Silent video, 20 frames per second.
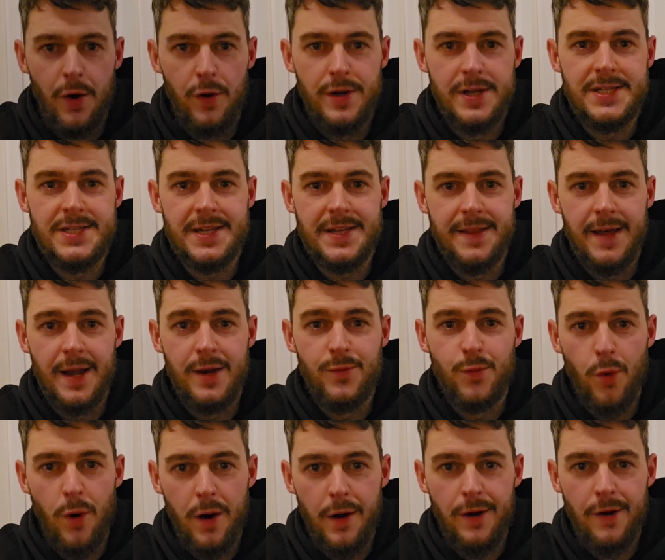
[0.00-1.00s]
Honestly
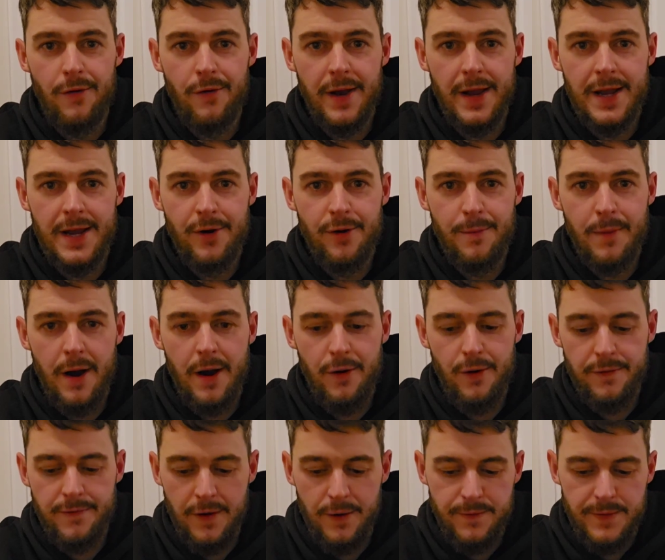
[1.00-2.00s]
then, what a great little
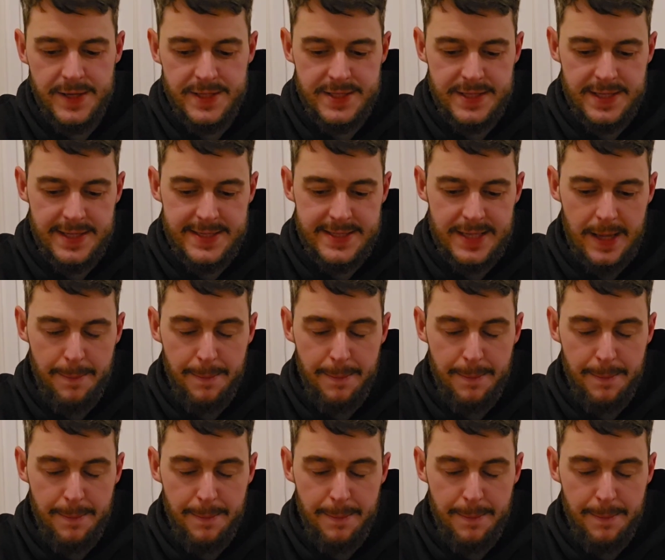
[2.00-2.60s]
microphone this is.